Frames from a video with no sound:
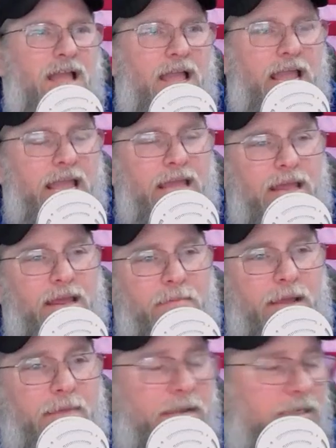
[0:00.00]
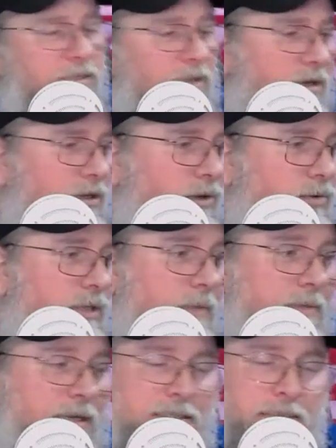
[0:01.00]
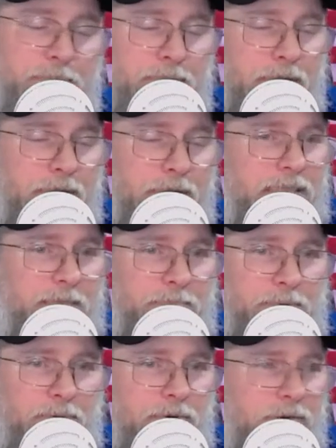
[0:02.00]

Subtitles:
It may be Sean Gould. I mean, it's a pretty simple